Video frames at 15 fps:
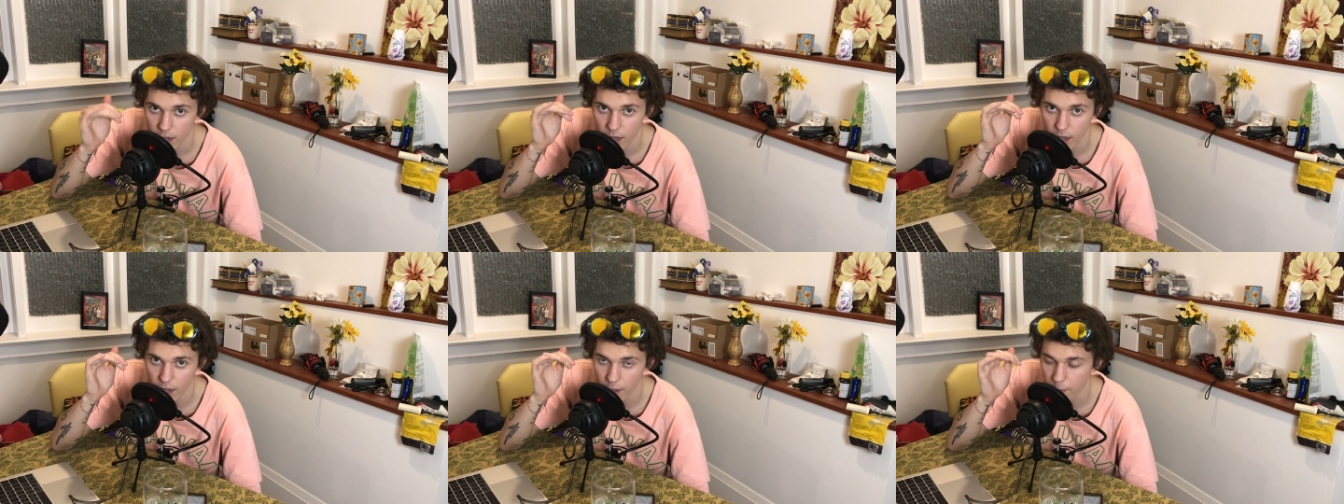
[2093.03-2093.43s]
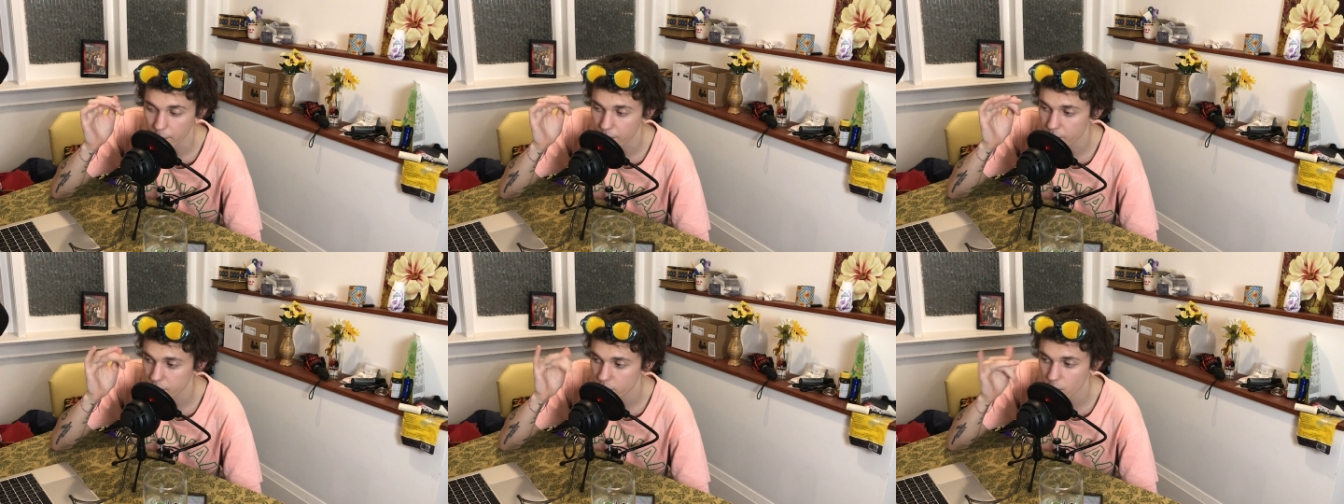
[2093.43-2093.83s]

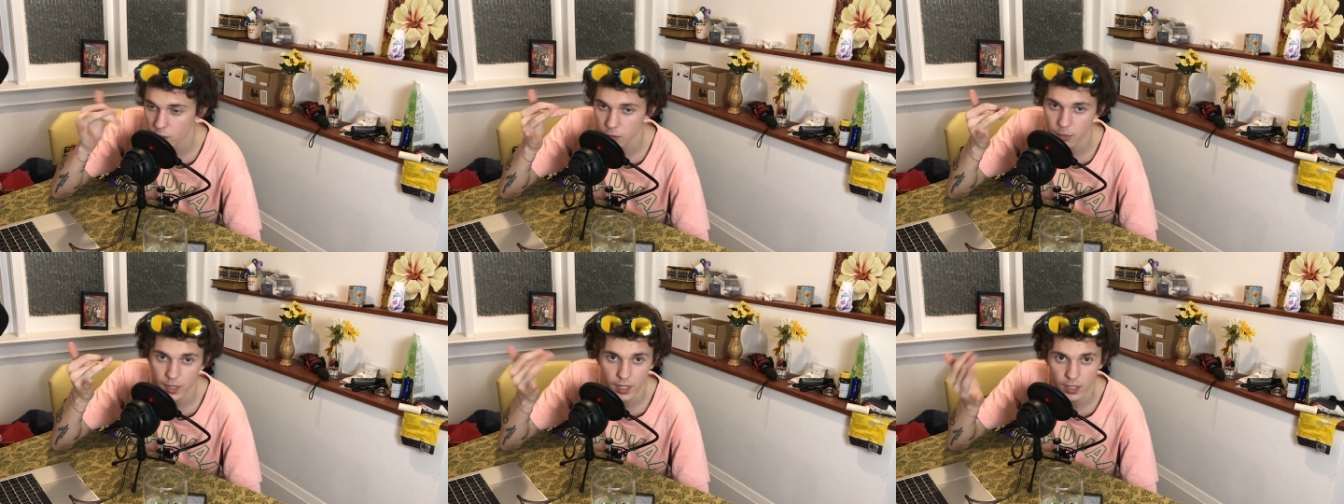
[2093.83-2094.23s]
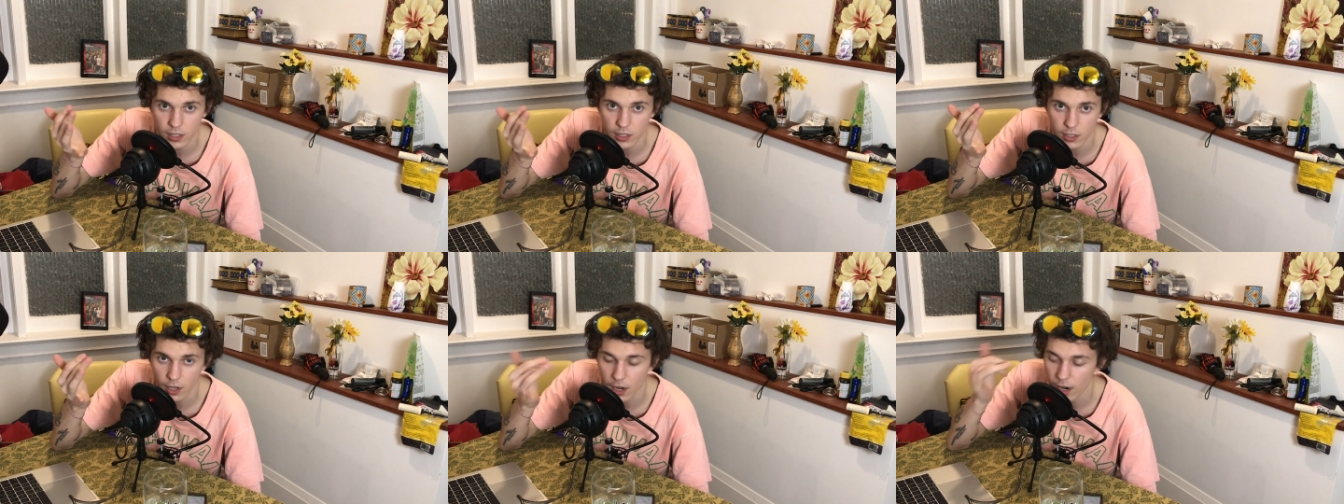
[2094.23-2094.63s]
um, social media
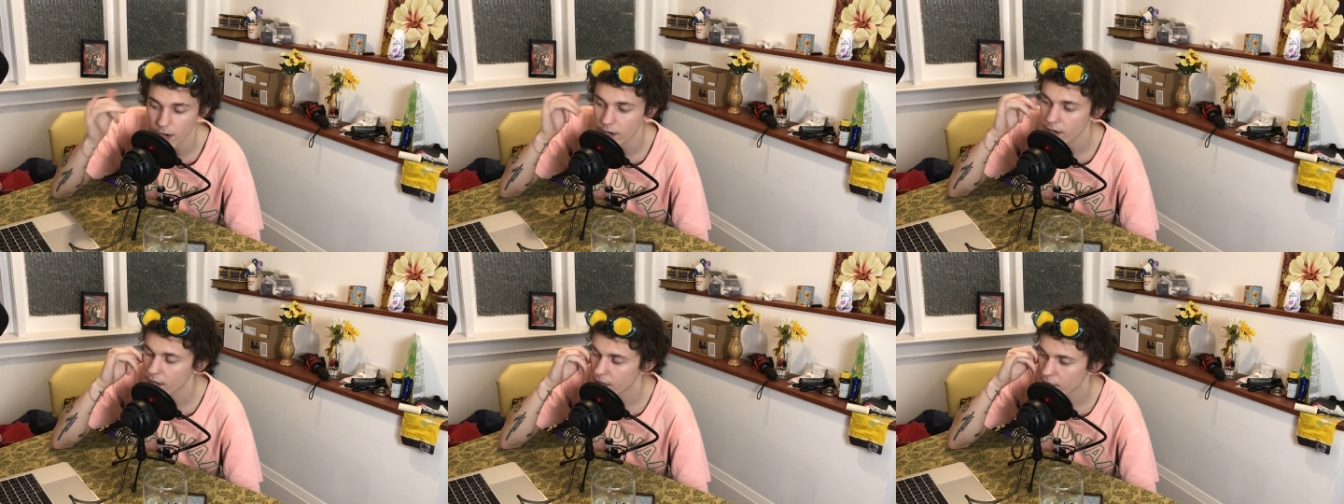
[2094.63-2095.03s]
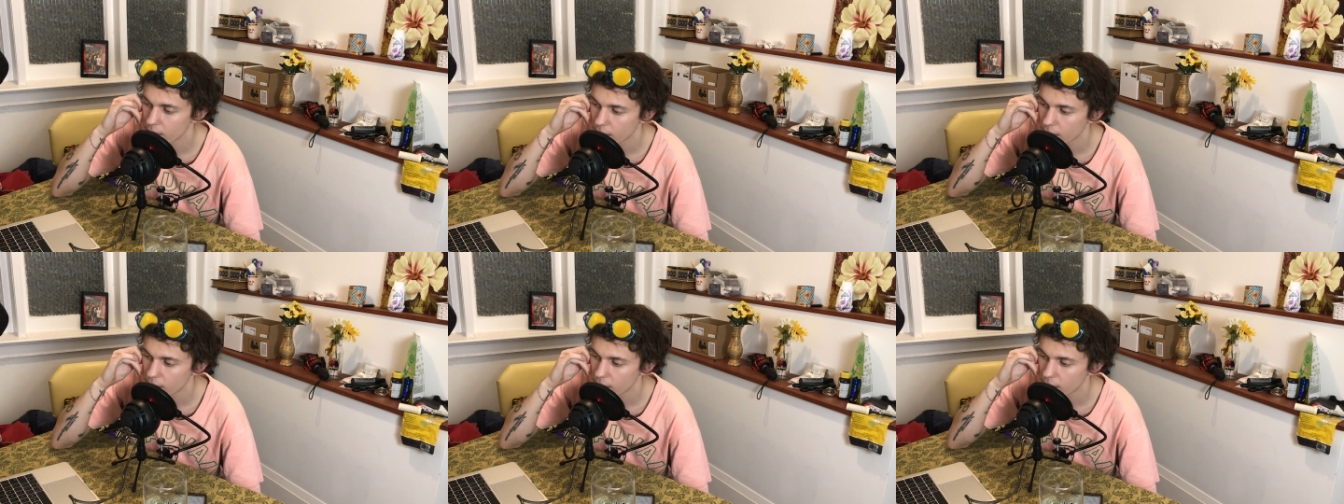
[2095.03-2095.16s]
star.